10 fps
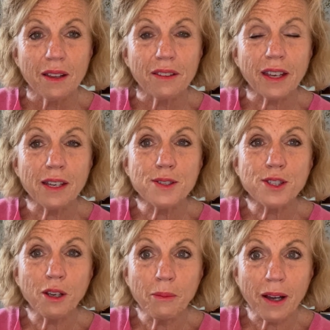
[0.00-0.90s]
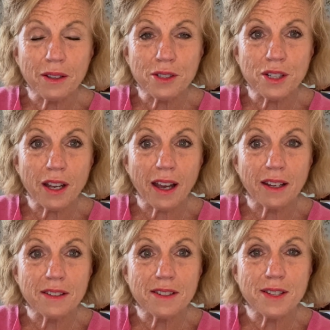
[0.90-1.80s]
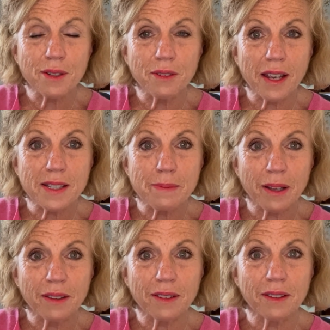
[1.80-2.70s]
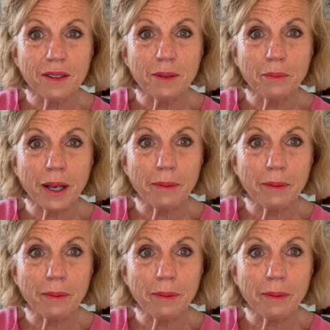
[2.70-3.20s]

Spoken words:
Thank you so much, and until next month, bye